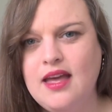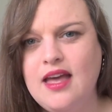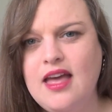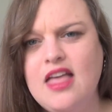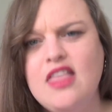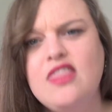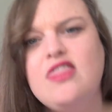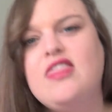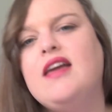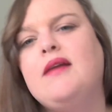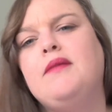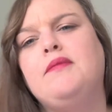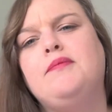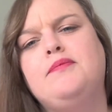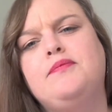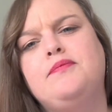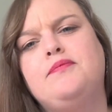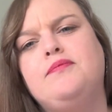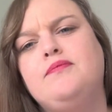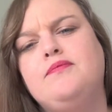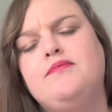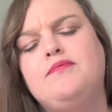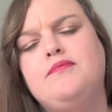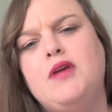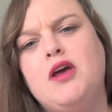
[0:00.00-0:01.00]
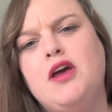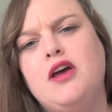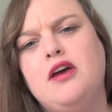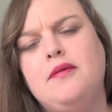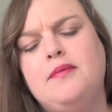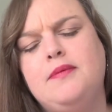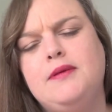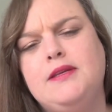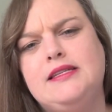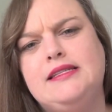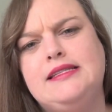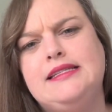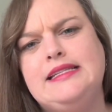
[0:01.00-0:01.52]
They
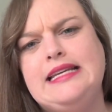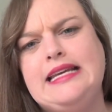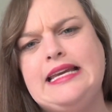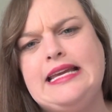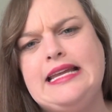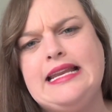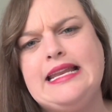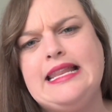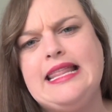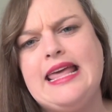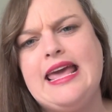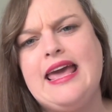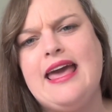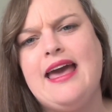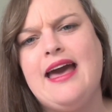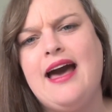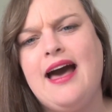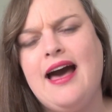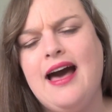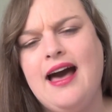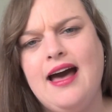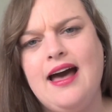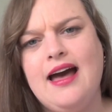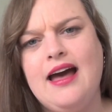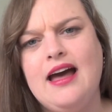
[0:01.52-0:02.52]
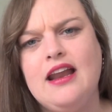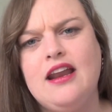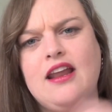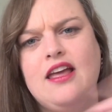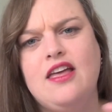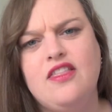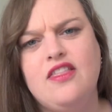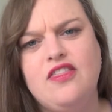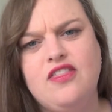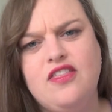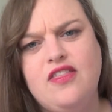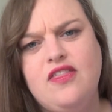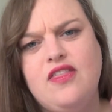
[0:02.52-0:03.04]
purposed in their heart
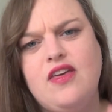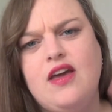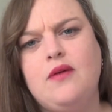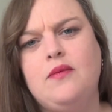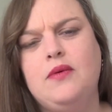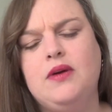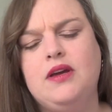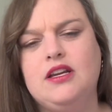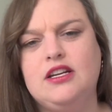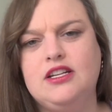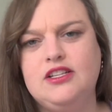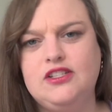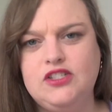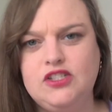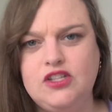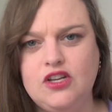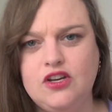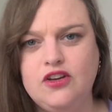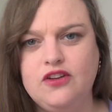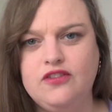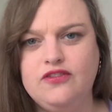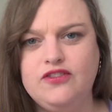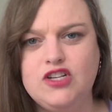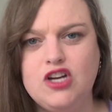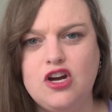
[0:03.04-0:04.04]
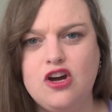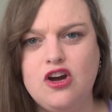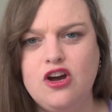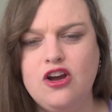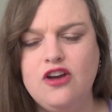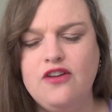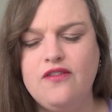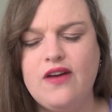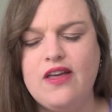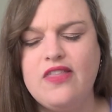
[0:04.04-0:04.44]
that they were going to serve Jehovah.